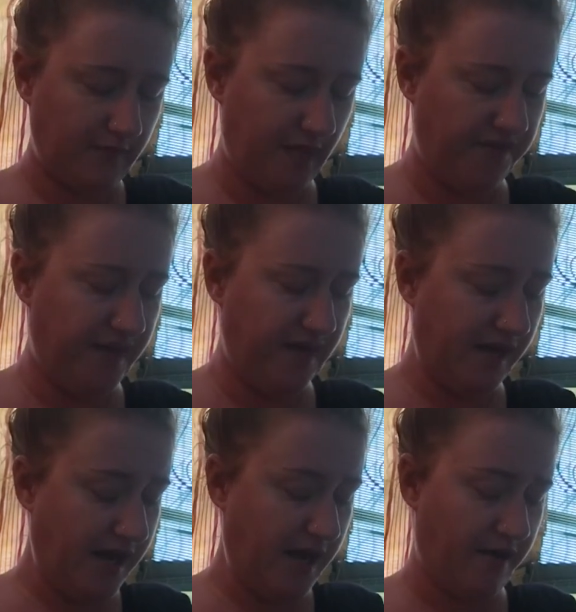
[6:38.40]
And then
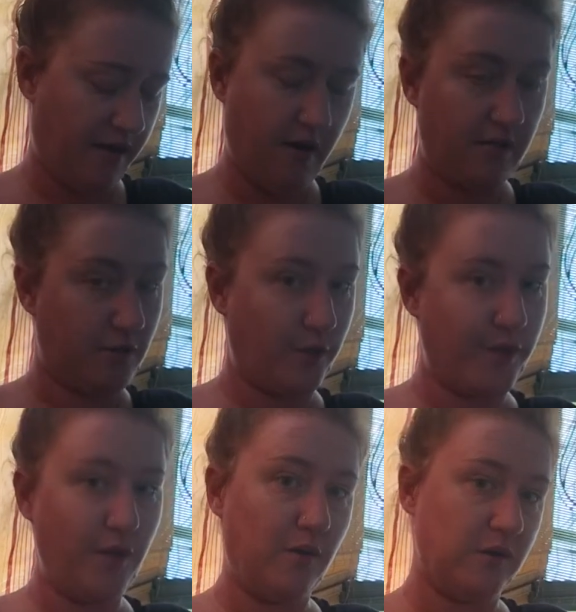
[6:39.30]
in here, Lord
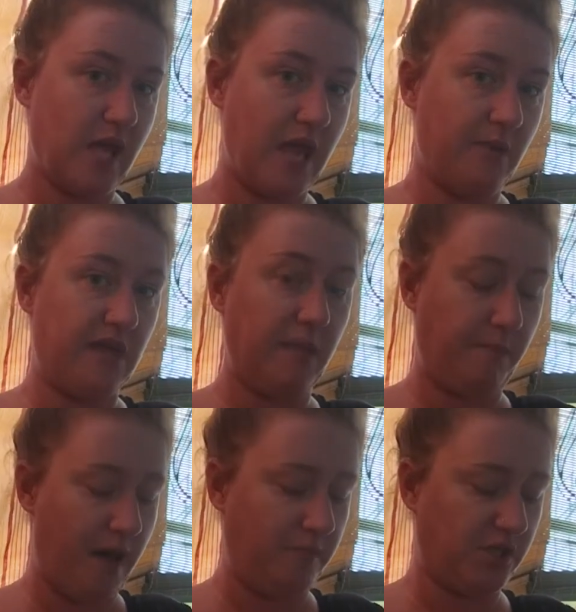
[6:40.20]
knows I am a lip
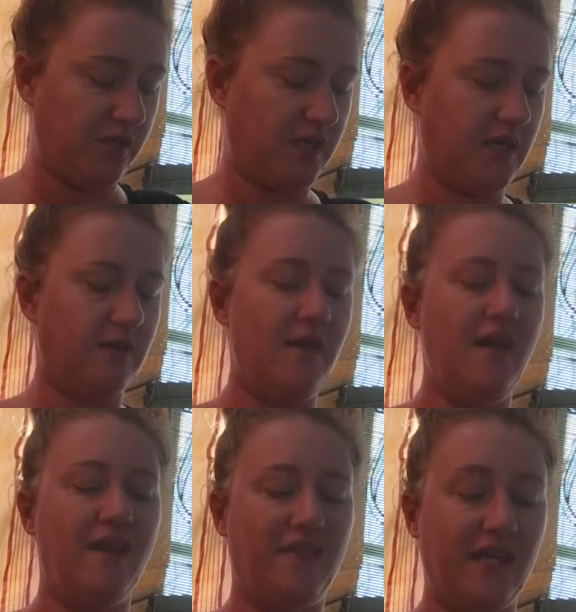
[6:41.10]
balm junkie.
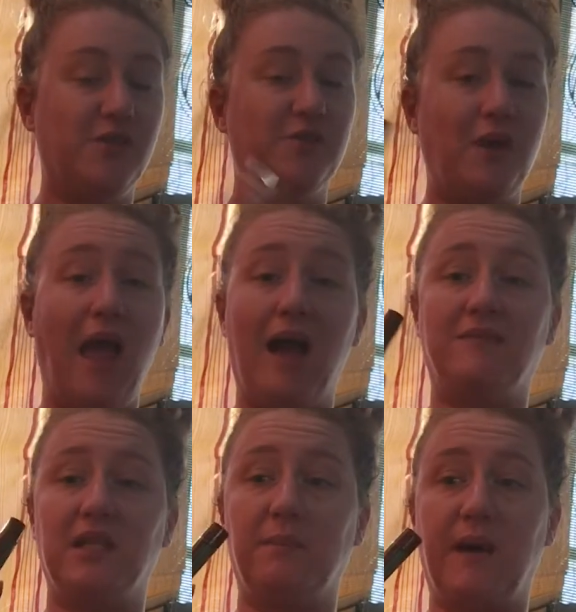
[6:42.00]
They do have
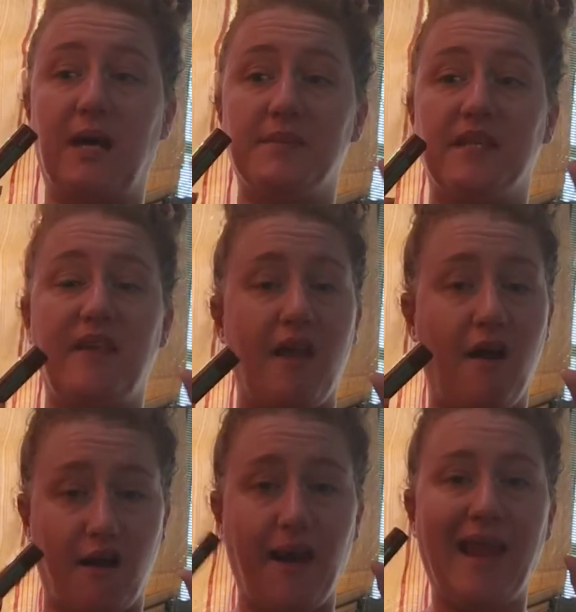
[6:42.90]
lip balms, and they
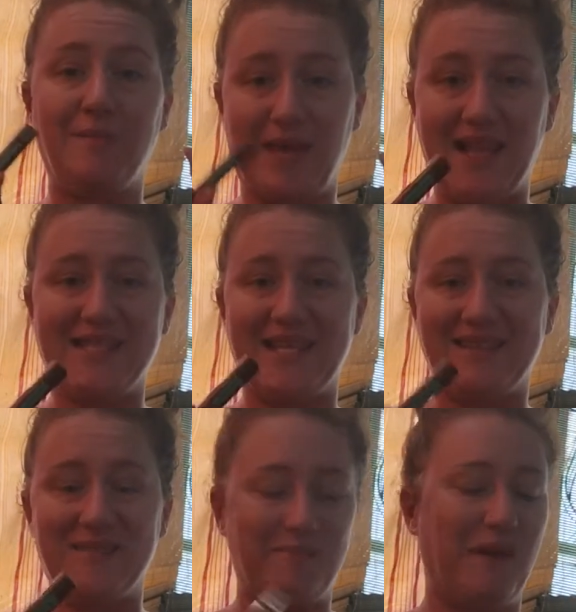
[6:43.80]
are amazing
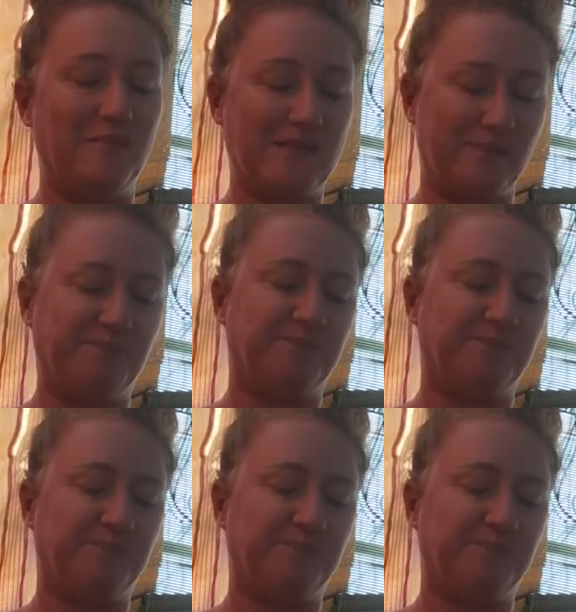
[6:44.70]
lip balms.